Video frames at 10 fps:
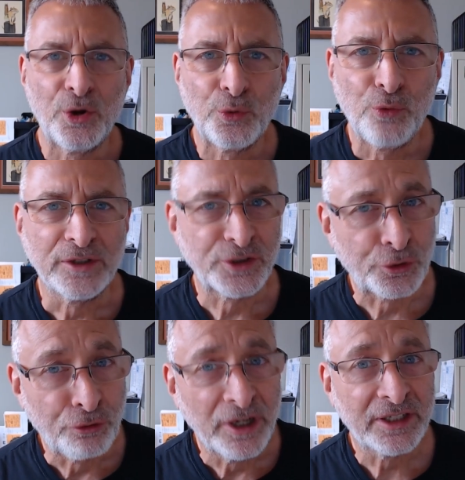What's
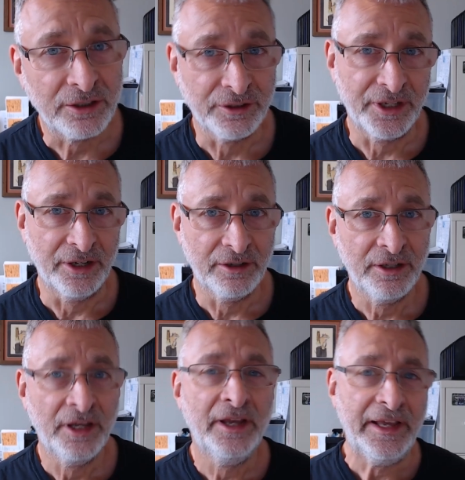critical here
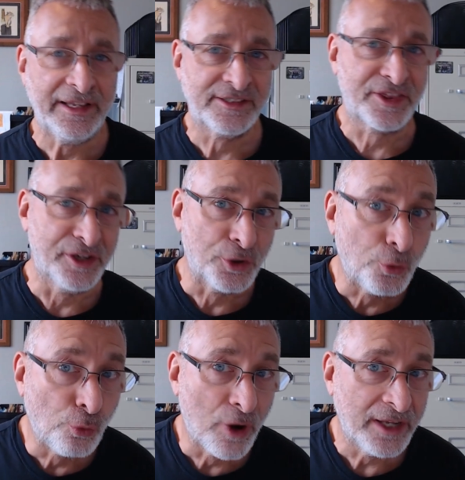is the
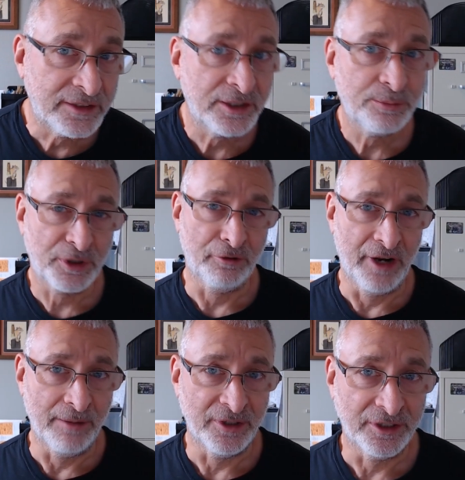weight
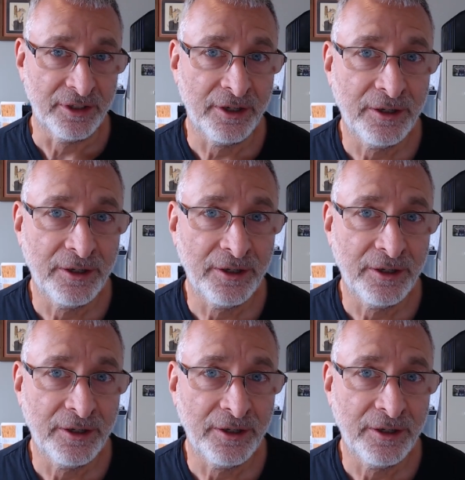parameter.